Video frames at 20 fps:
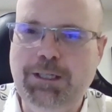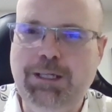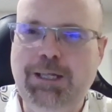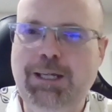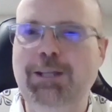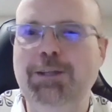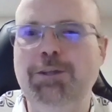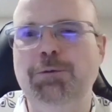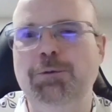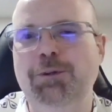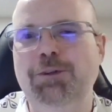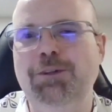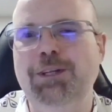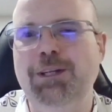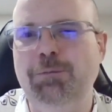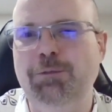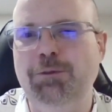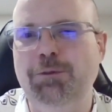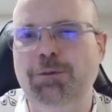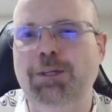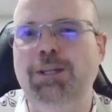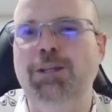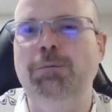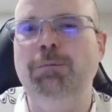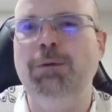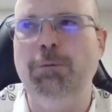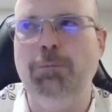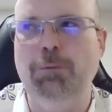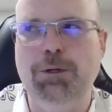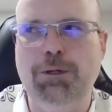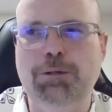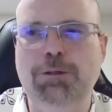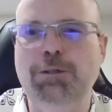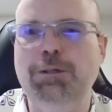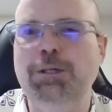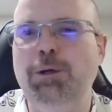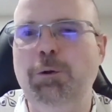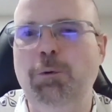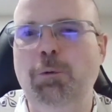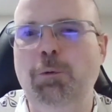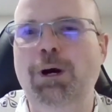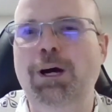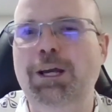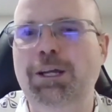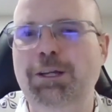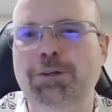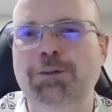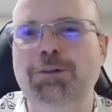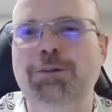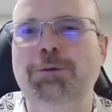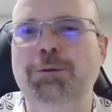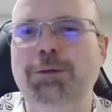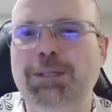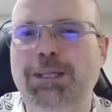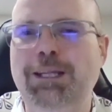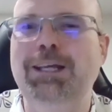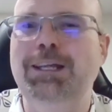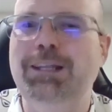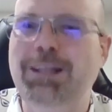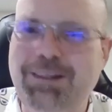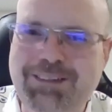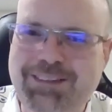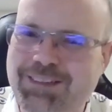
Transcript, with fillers: the can three times, okay. You might want to look at why you're doing that.